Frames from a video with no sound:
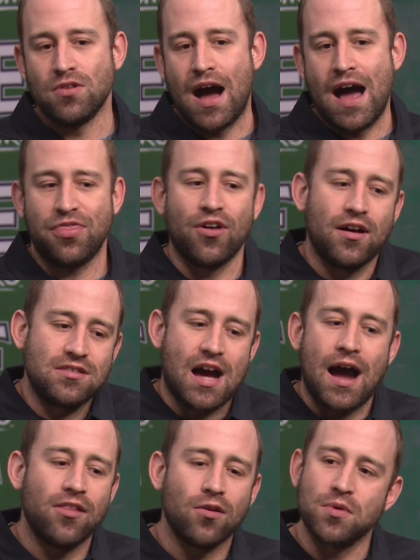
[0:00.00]
I thought
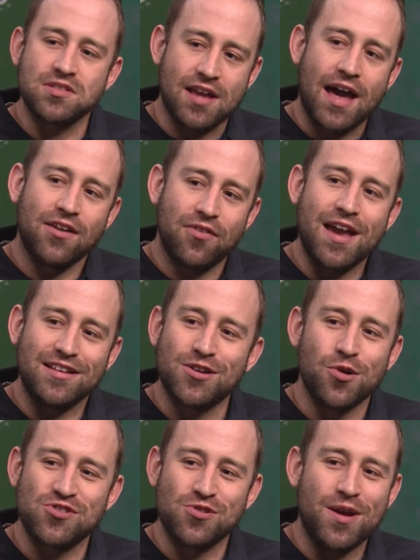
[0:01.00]
Tyler was kind of a head
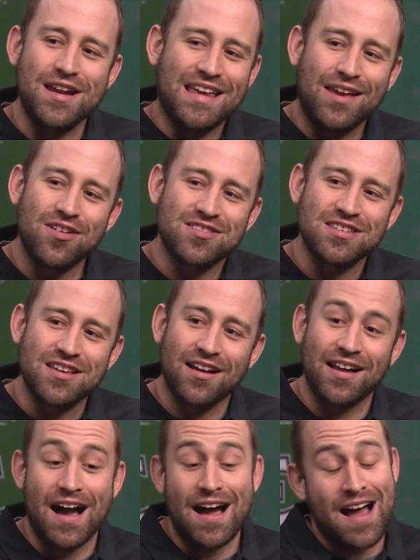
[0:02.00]
coach in waiting even as a young
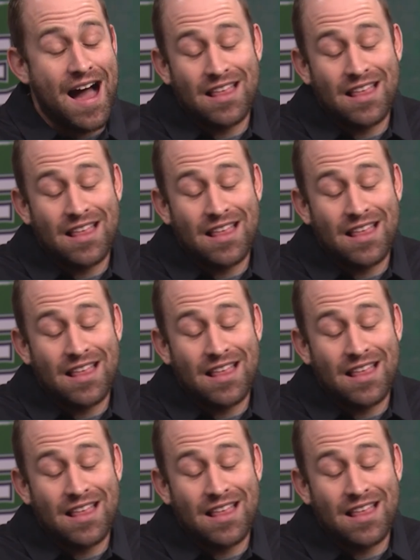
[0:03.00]
guy.